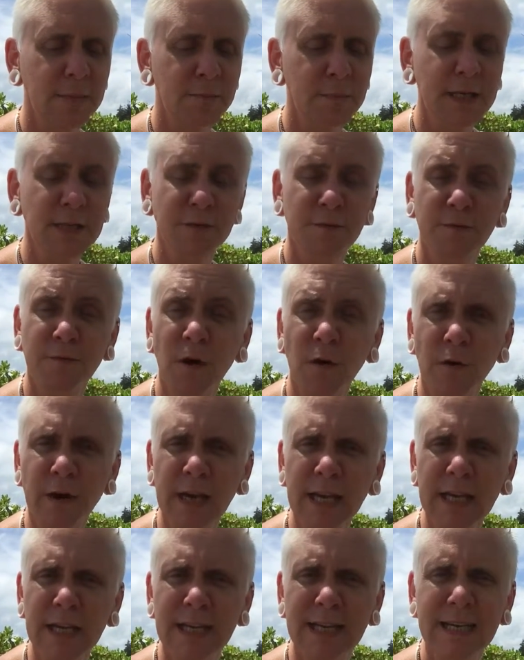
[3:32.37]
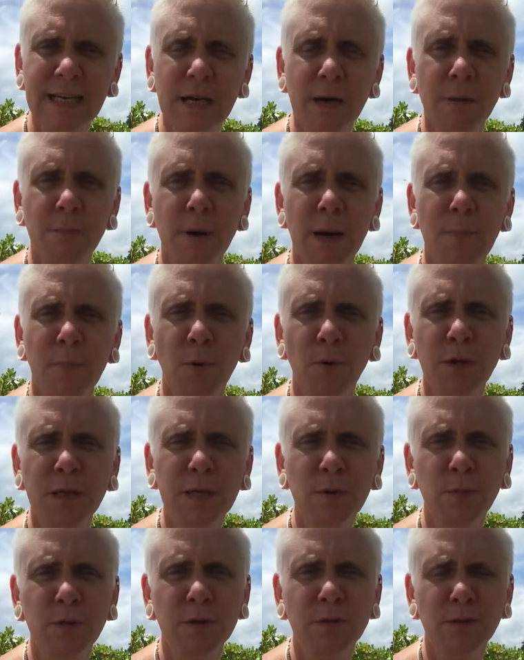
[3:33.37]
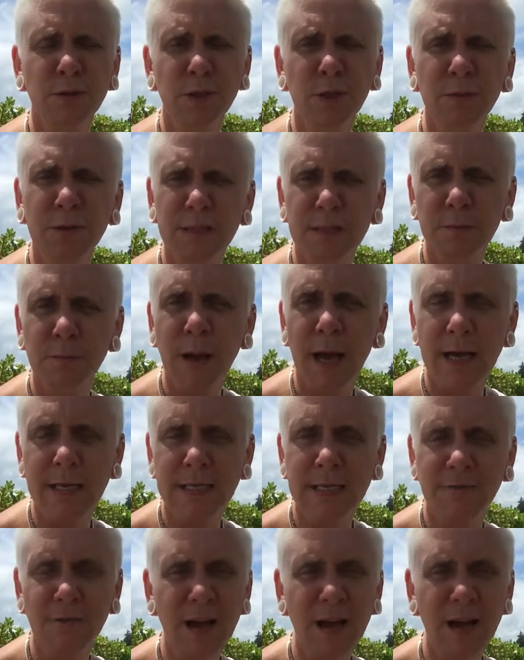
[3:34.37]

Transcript: metaphoric, my body will do its best.